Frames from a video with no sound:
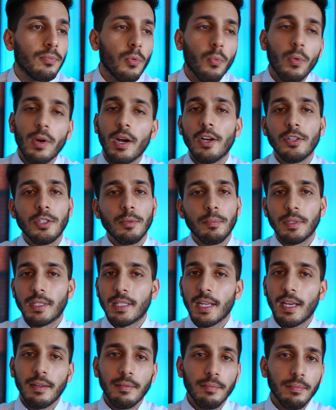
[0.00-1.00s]

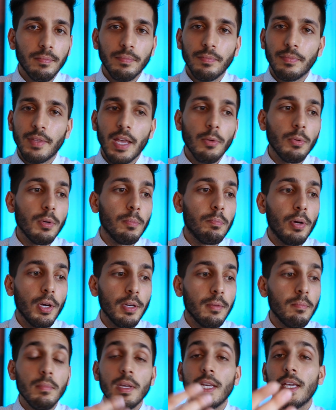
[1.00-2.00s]
100% they would
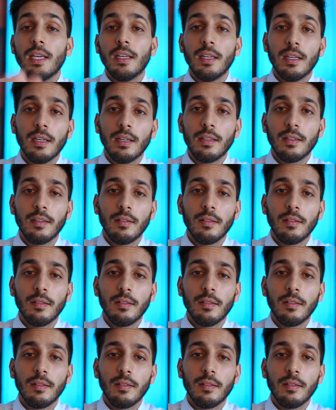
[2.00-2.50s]
put me